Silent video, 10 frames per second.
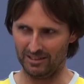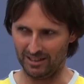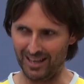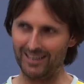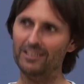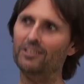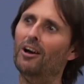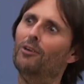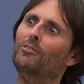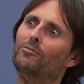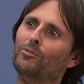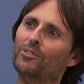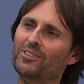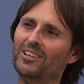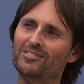letting go of
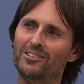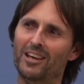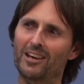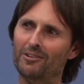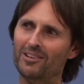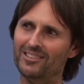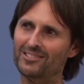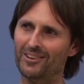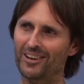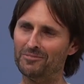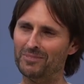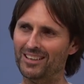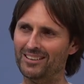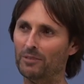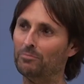all the things that are error inside of
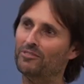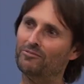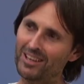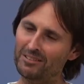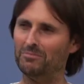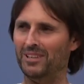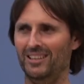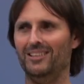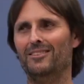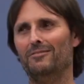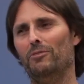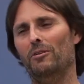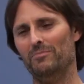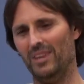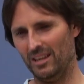me that prevent me
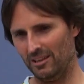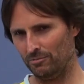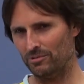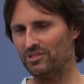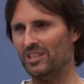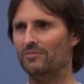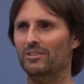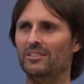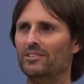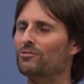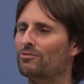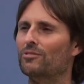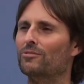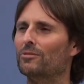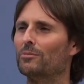from receiving this
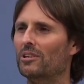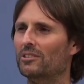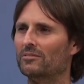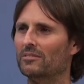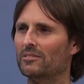truth from God.